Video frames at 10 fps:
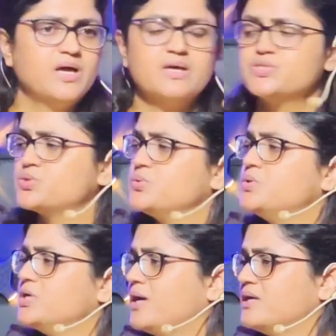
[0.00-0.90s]
As
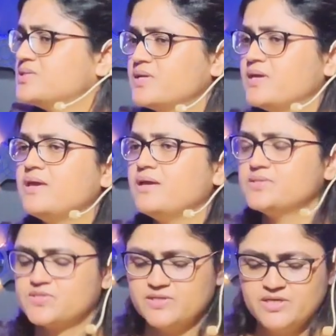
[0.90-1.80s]
soon as he
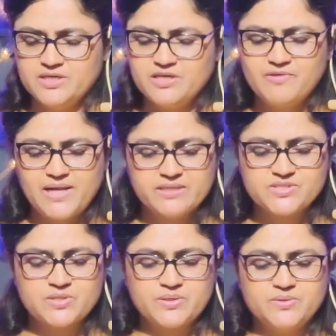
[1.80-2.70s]
hears, he will
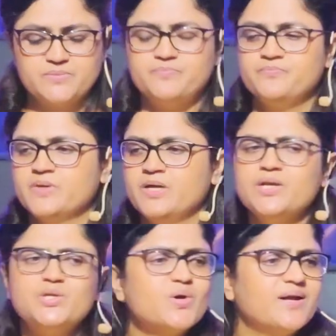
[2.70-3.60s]
answer you.
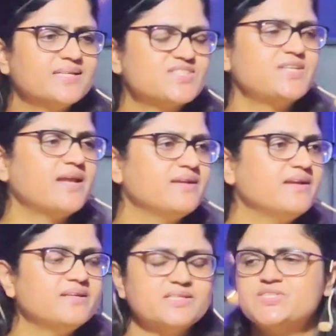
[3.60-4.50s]
Do you understand
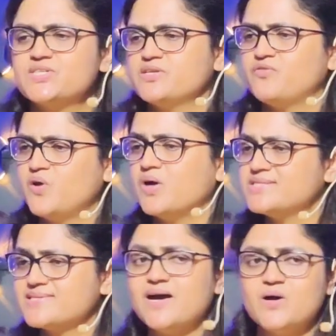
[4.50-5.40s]
the intensity of
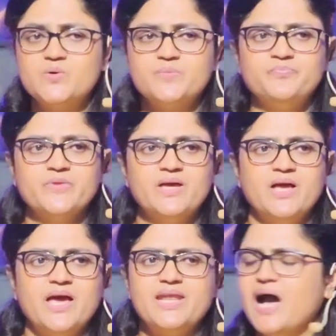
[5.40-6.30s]
God's love?
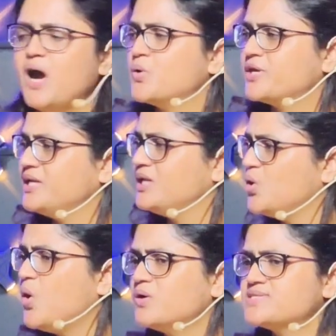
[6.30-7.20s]
And how he
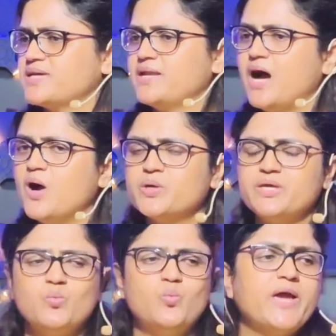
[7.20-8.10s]
longs and how
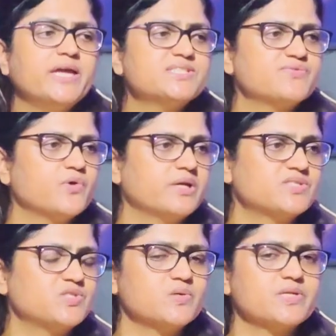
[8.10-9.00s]
he waits for
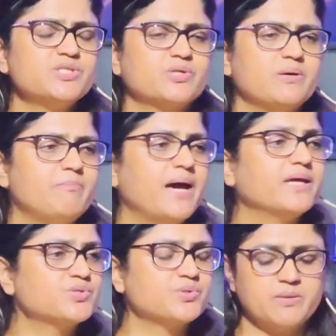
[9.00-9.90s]
his children to come
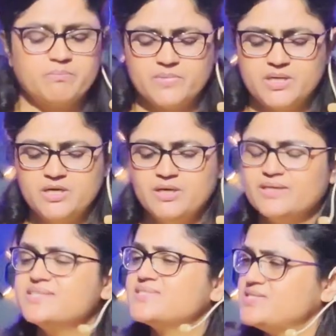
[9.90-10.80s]
back to him.
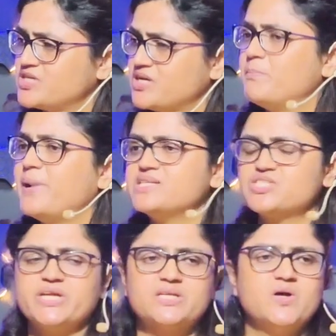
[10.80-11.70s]
He's such a
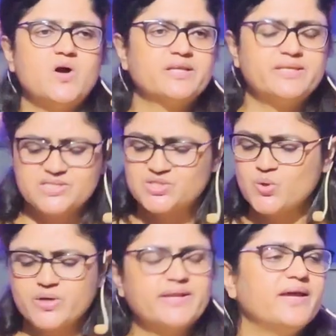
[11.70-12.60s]
compassionate God. He's
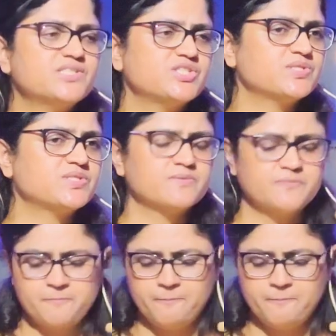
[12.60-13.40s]
so gracious.